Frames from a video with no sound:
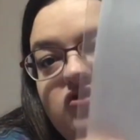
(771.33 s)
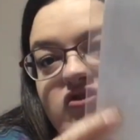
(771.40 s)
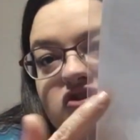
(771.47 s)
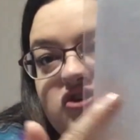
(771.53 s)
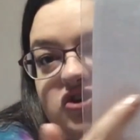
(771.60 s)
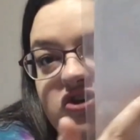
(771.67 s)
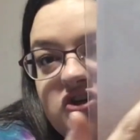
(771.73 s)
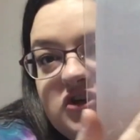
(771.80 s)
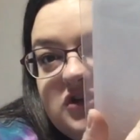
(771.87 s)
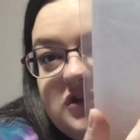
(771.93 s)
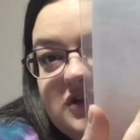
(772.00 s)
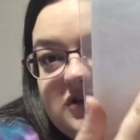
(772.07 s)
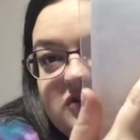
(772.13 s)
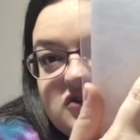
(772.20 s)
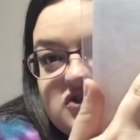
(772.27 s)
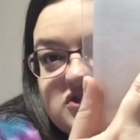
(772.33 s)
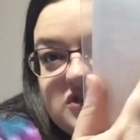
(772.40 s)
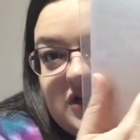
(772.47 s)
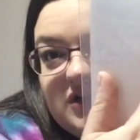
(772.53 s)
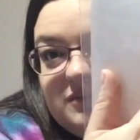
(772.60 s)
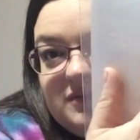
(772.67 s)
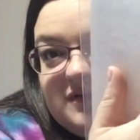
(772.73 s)
cute little
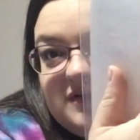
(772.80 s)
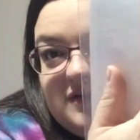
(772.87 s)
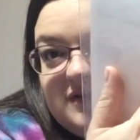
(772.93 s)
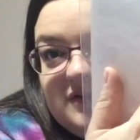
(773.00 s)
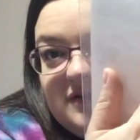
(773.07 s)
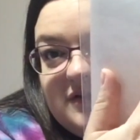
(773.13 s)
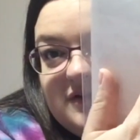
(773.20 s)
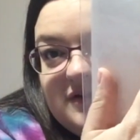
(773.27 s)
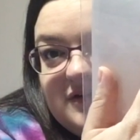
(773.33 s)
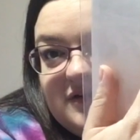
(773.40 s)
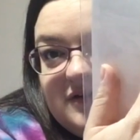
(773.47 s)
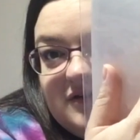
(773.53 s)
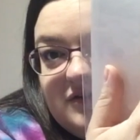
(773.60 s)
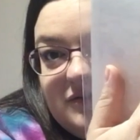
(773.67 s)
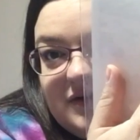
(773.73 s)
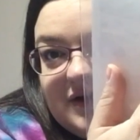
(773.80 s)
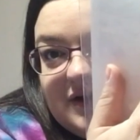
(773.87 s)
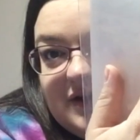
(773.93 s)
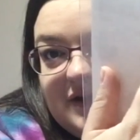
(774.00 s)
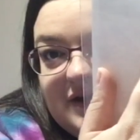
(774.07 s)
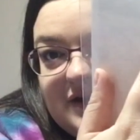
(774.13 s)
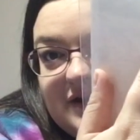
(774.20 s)
sheep, one
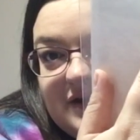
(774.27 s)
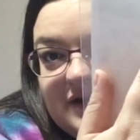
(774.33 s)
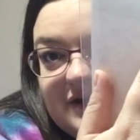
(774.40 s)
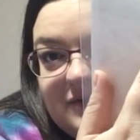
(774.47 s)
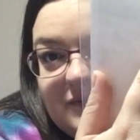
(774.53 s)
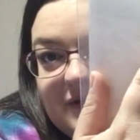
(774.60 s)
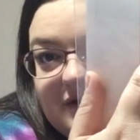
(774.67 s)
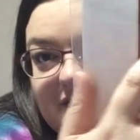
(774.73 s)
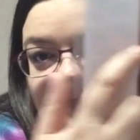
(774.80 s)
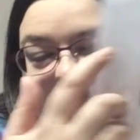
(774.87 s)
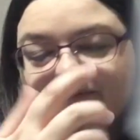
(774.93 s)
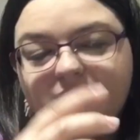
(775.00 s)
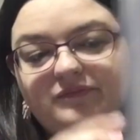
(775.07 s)
here and one here.